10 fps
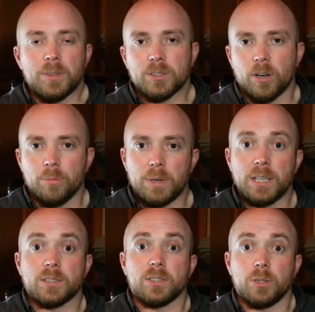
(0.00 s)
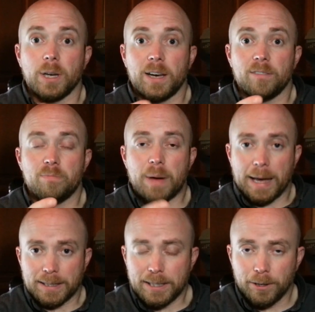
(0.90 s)
this all means is you have
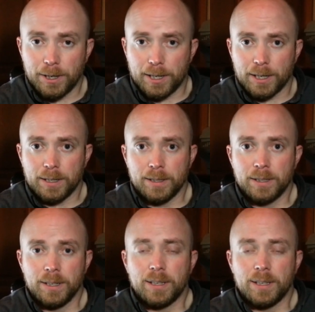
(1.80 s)
bacteria